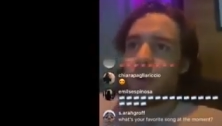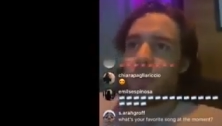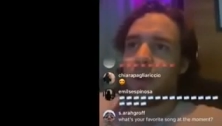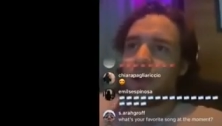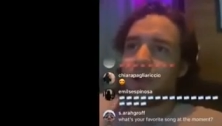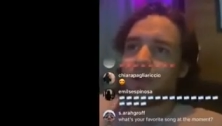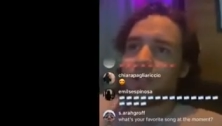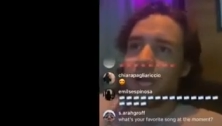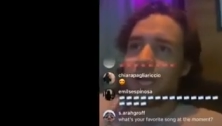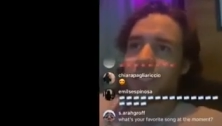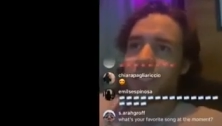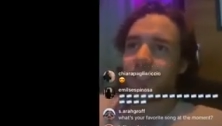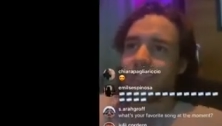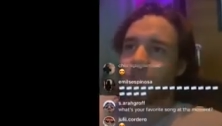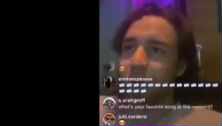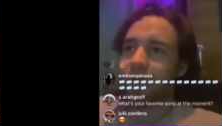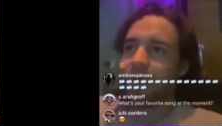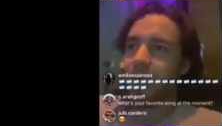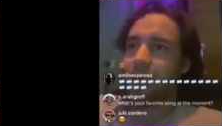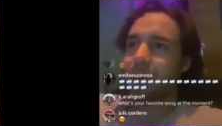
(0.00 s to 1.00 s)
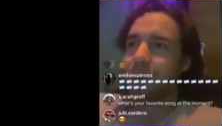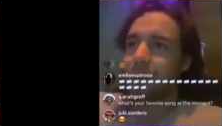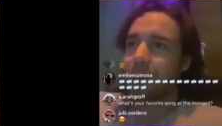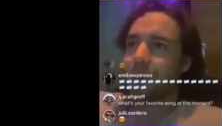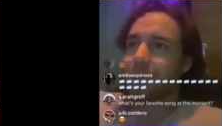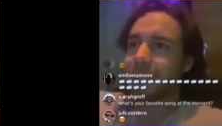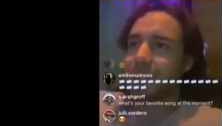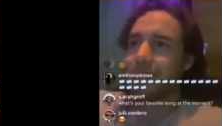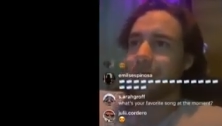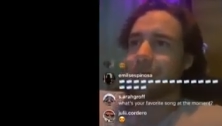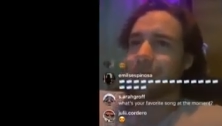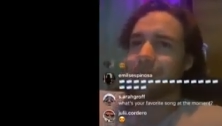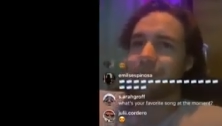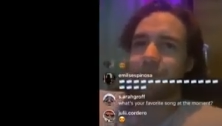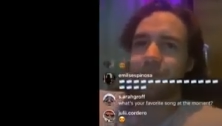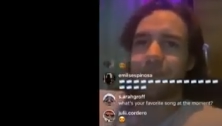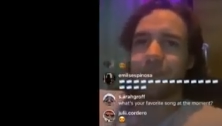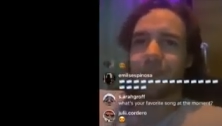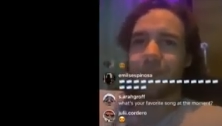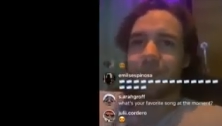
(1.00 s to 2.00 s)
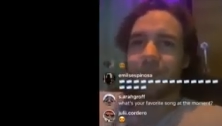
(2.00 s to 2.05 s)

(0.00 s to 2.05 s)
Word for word: is my little Michael Jackson song that I made by myself.